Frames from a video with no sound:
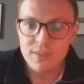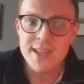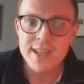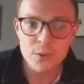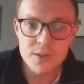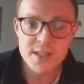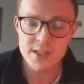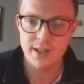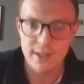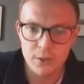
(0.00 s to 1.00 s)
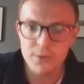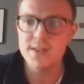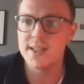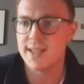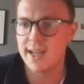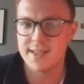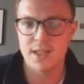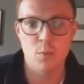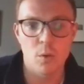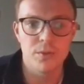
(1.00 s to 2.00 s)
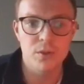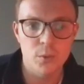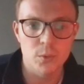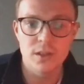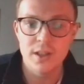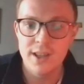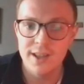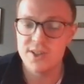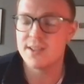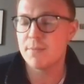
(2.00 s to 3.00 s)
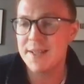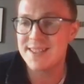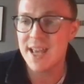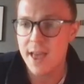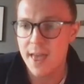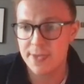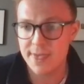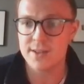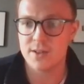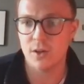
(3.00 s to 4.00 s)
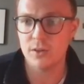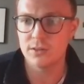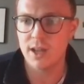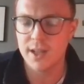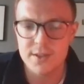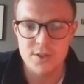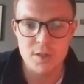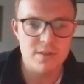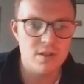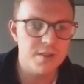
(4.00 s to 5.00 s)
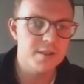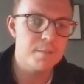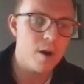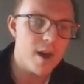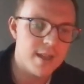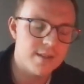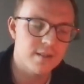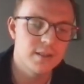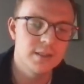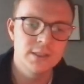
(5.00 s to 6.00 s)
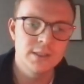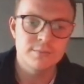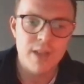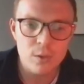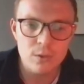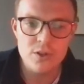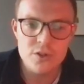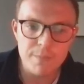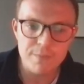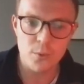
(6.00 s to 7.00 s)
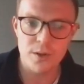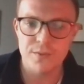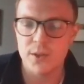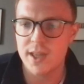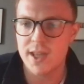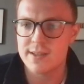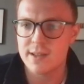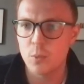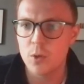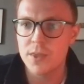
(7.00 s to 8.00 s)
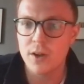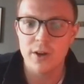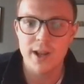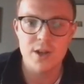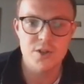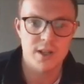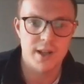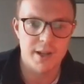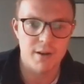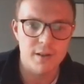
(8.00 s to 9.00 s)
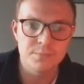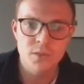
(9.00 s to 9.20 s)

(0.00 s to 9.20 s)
Hilton dictated what was cool. She simply said, "That's hot," and consumers started to buy it. Now, jump forward a few years and we're in the Kardashian era.